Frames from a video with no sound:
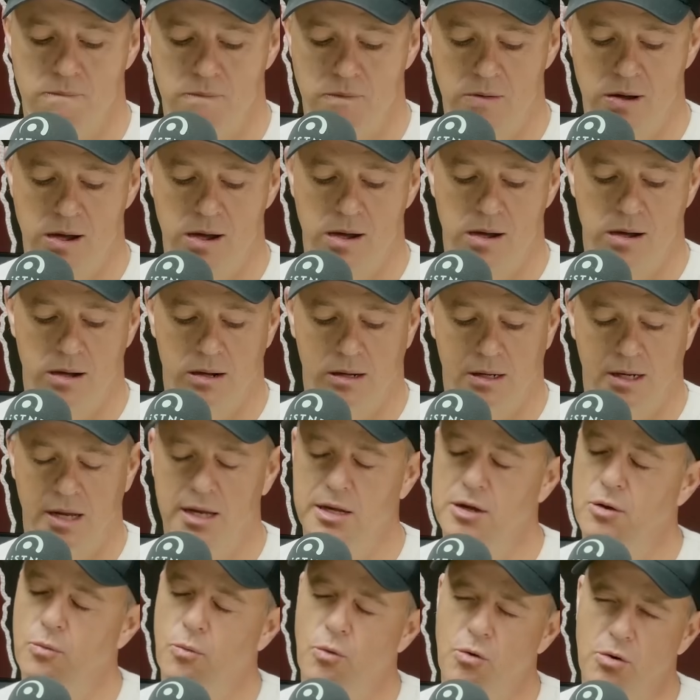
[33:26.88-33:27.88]
Yeah.
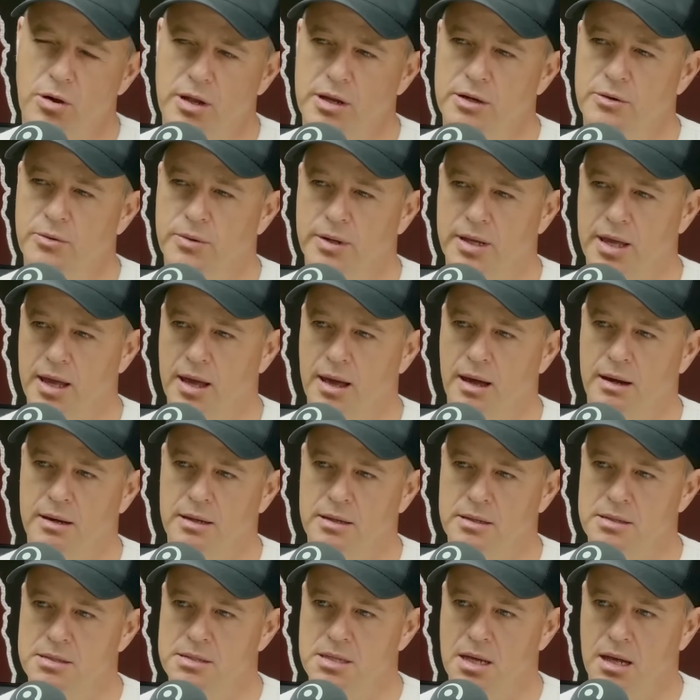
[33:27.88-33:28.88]
Can you walk into a
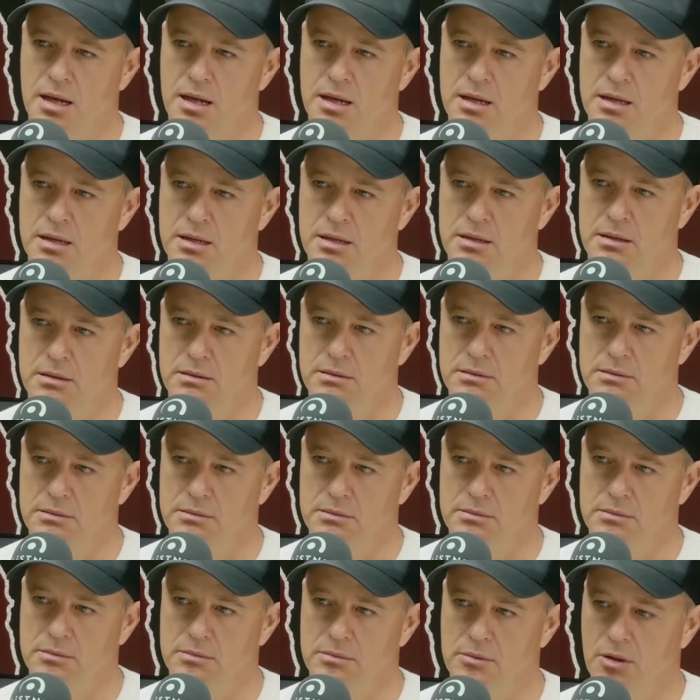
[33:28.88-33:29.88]
county and say,
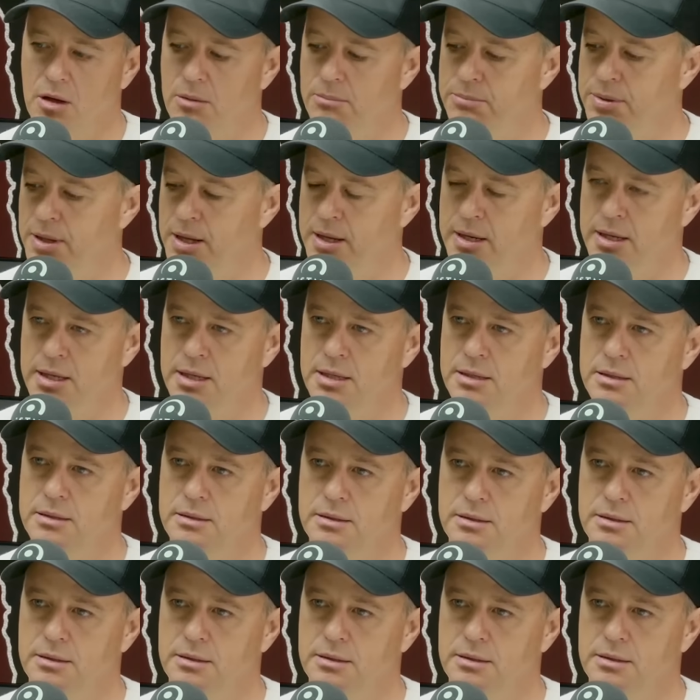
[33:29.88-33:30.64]
I'm playing here?